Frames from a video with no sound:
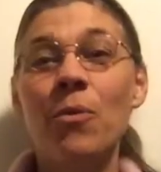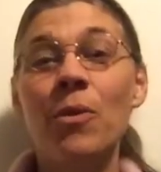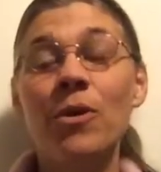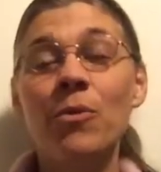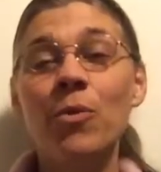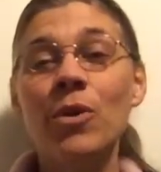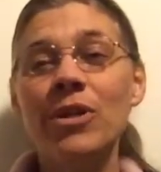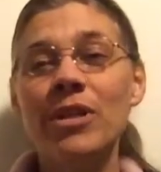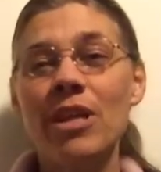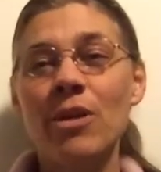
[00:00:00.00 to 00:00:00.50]

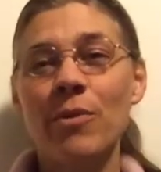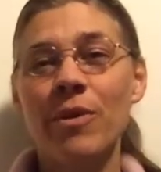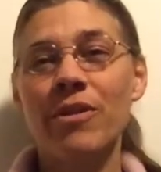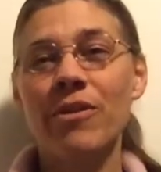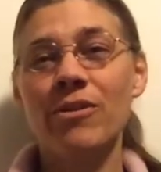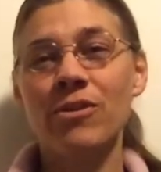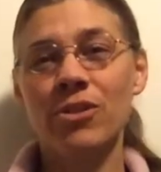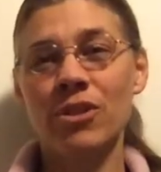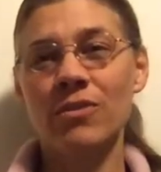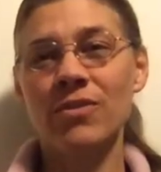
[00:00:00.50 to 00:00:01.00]
When working
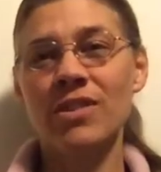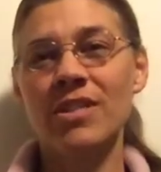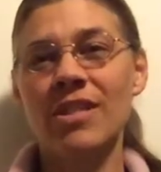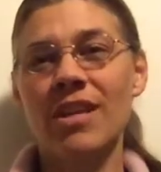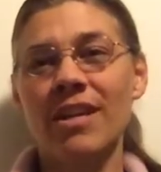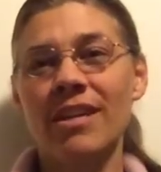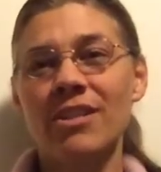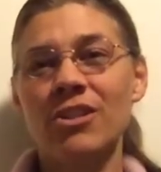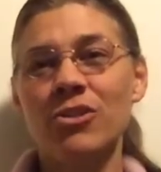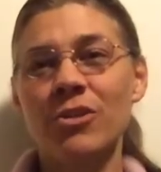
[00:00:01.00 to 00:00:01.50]
with your service
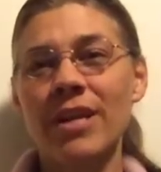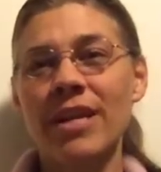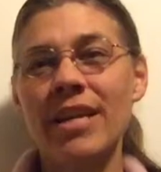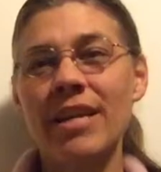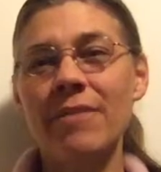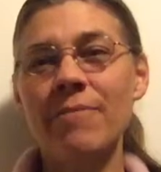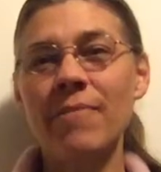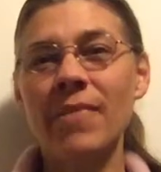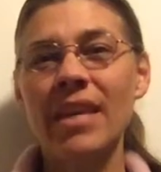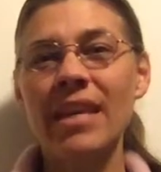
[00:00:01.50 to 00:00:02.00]
dog in
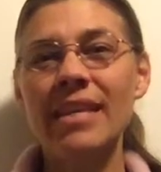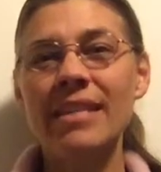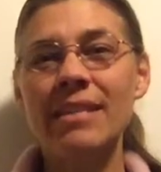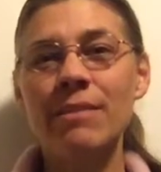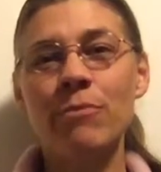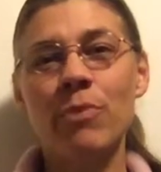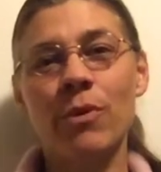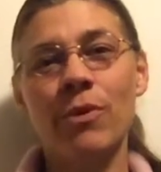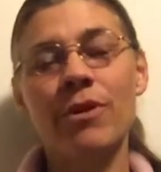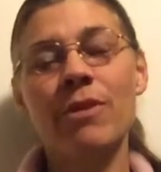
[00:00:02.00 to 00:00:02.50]
training, it is
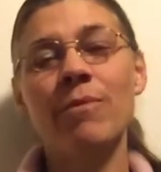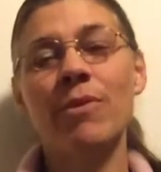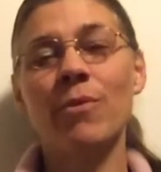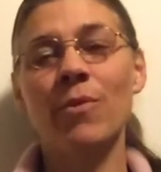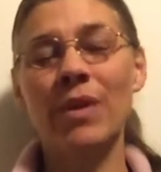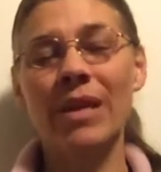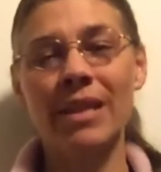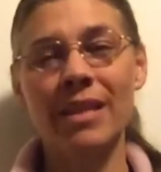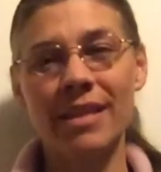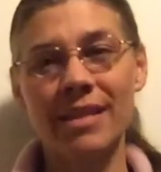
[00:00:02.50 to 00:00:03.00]
important to be
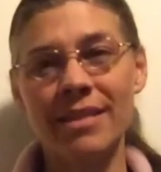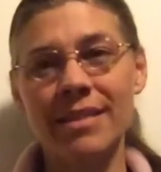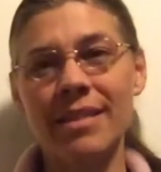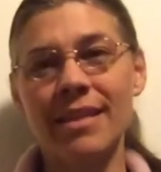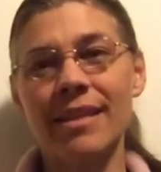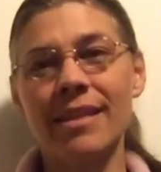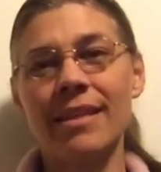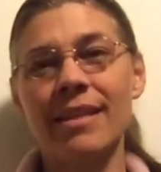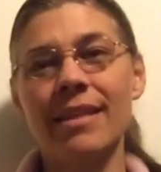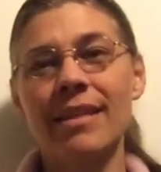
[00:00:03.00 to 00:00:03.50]

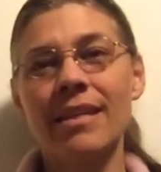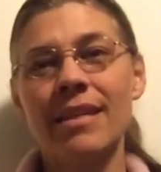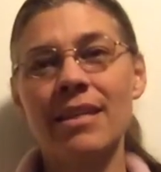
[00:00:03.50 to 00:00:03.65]
realistic.